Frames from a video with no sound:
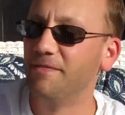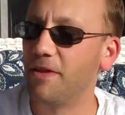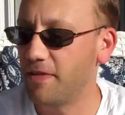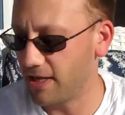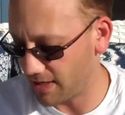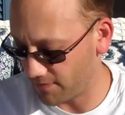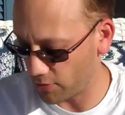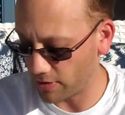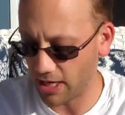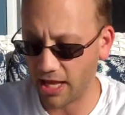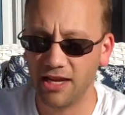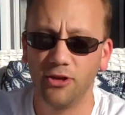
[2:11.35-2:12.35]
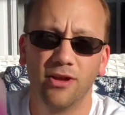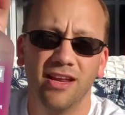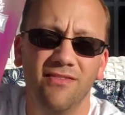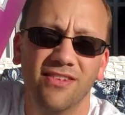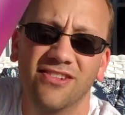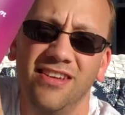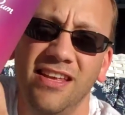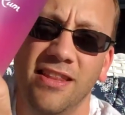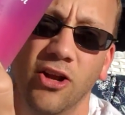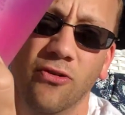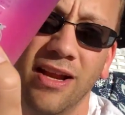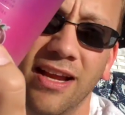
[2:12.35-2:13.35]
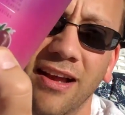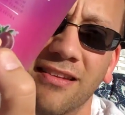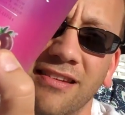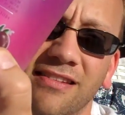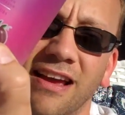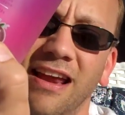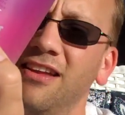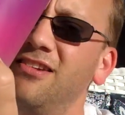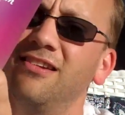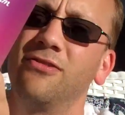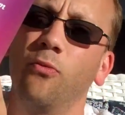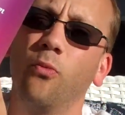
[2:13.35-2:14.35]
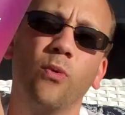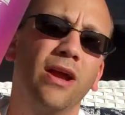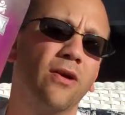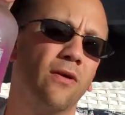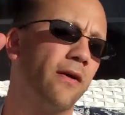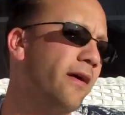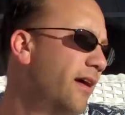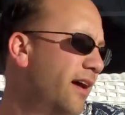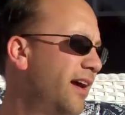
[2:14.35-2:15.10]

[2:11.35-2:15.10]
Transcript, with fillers: that they give you, and you can even see the green guts inside. It's just weird.